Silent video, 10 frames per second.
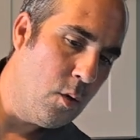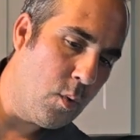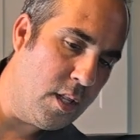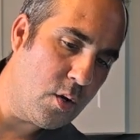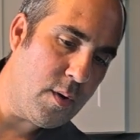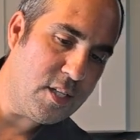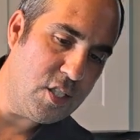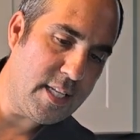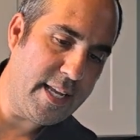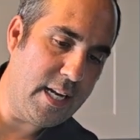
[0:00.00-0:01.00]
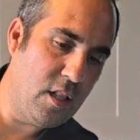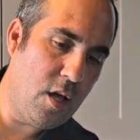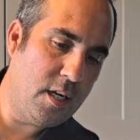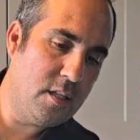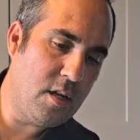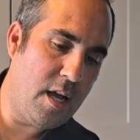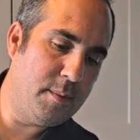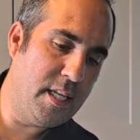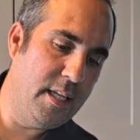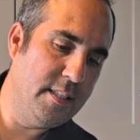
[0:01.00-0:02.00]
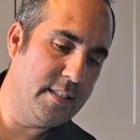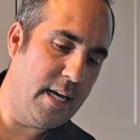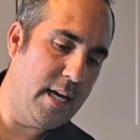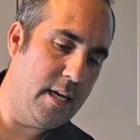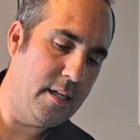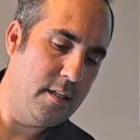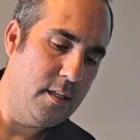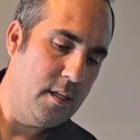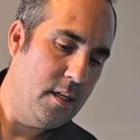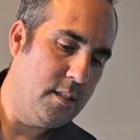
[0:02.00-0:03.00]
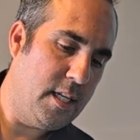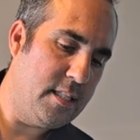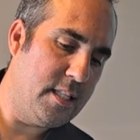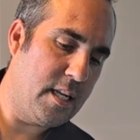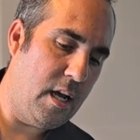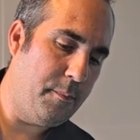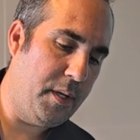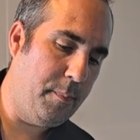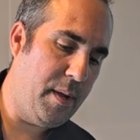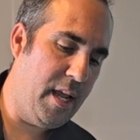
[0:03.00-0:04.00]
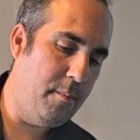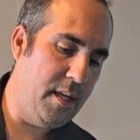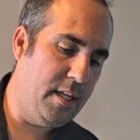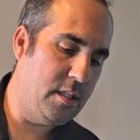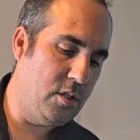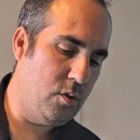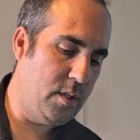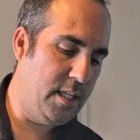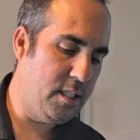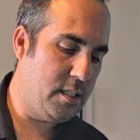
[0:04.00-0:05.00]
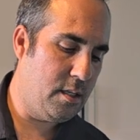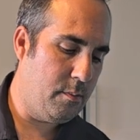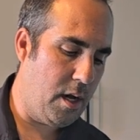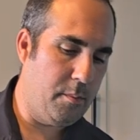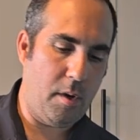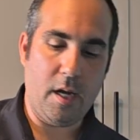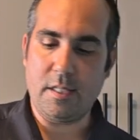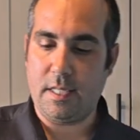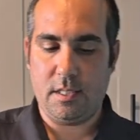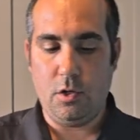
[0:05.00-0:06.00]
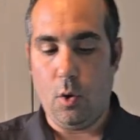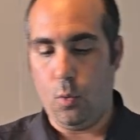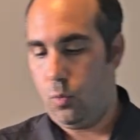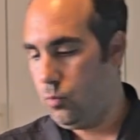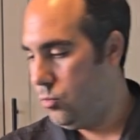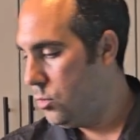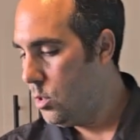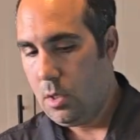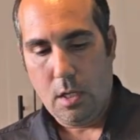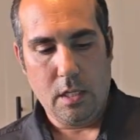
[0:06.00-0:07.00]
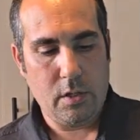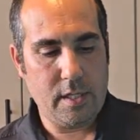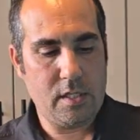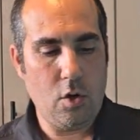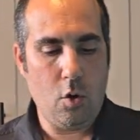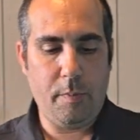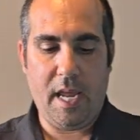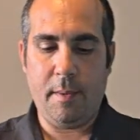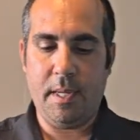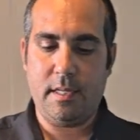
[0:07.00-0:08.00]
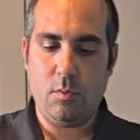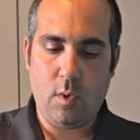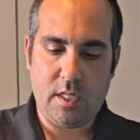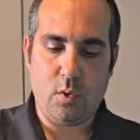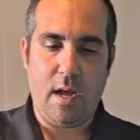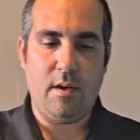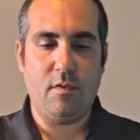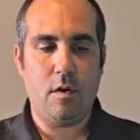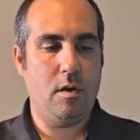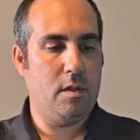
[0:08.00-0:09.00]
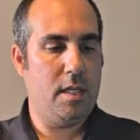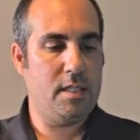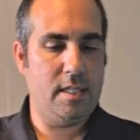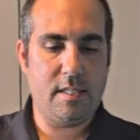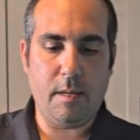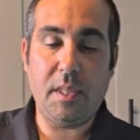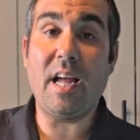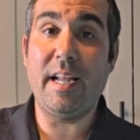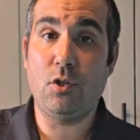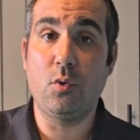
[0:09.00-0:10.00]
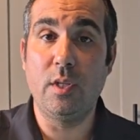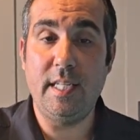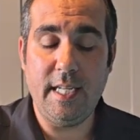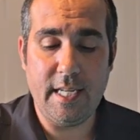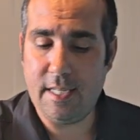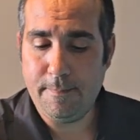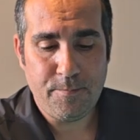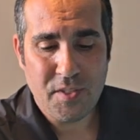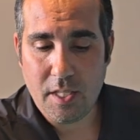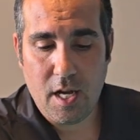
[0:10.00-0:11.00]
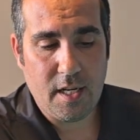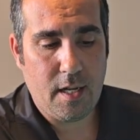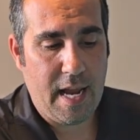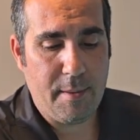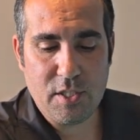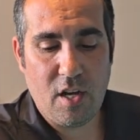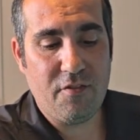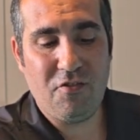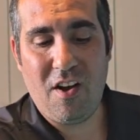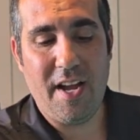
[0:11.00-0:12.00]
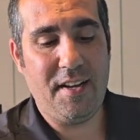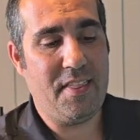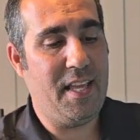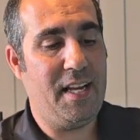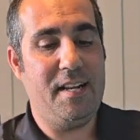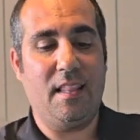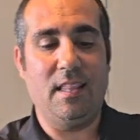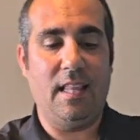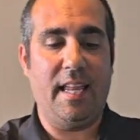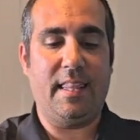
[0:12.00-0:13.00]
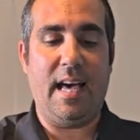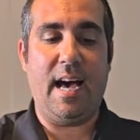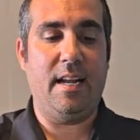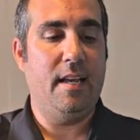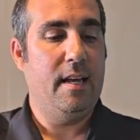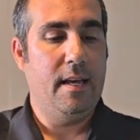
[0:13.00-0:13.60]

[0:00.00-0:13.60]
One of the questions I get a lot of the times is, does the company pay me to do these unboxings? No. There is no payment whatsoever. This is something I truly needed. Not an Amazon Vine thing, nothing like that.